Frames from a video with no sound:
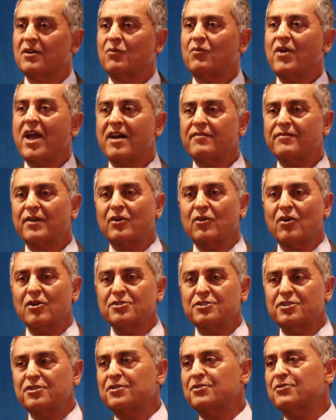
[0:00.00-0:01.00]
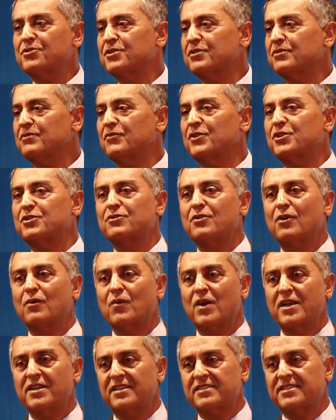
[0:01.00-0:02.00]
We have a constitution which no
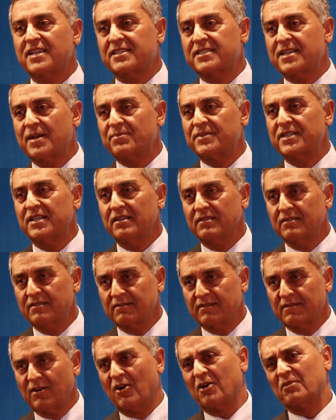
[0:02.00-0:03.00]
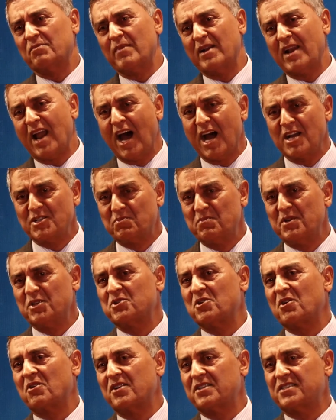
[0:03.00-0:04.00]
one is accepting, or a large
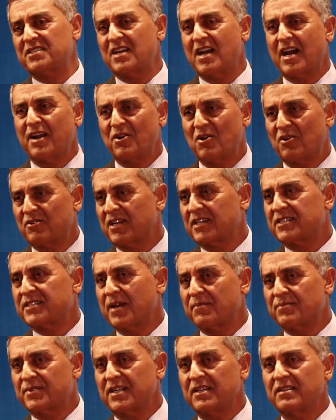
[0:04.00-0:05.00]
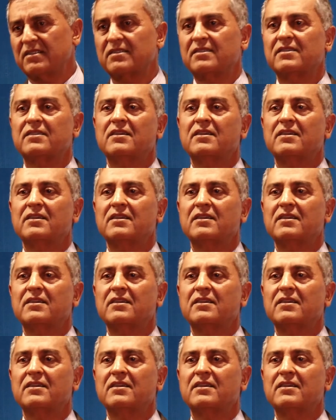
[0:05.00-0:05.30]
majority are not accepting.